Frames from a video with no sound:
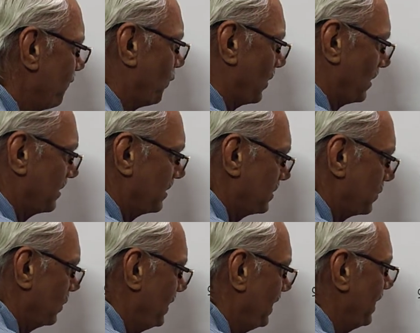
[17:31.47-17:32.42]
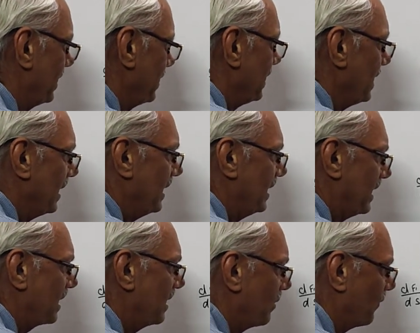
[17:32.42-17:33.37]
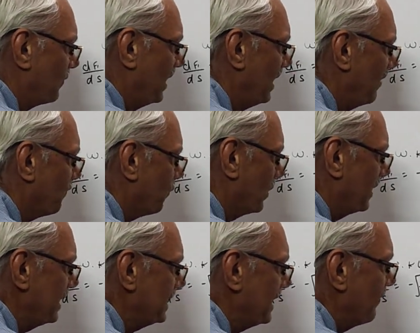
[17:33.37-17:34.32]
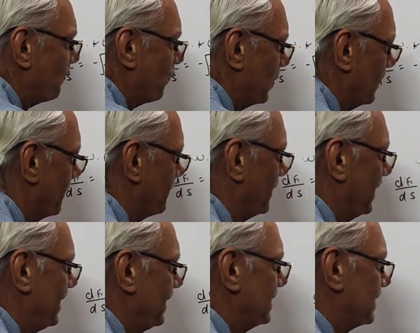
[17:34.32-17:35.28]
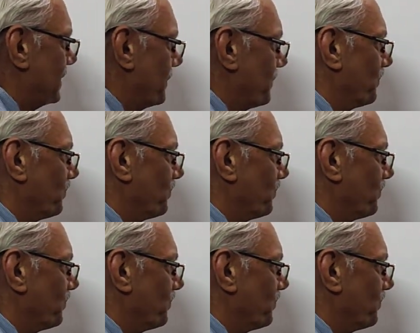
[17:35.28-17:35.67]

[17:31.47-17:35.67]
f1. So integral of df1 is f1. That is